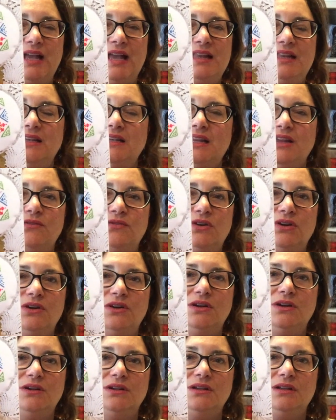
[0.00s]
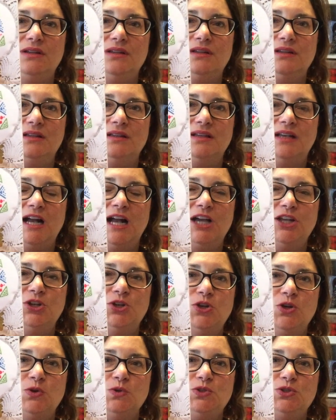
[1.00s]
And it never, I don't know,